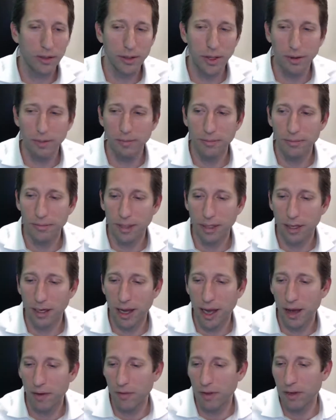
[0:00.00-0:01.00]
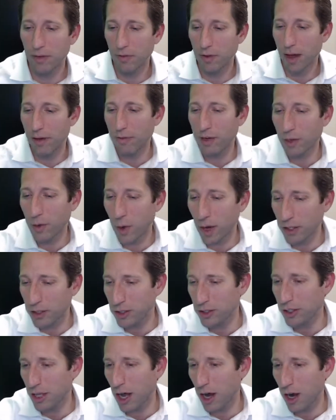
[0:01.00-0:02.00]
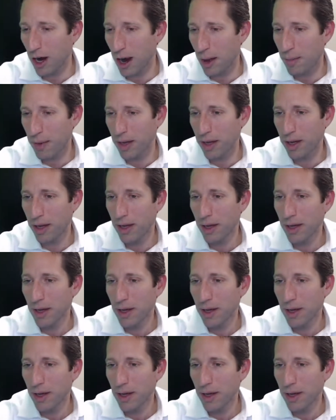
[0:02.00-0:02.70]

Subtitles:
So there you have it. If you have any questions, holler at me.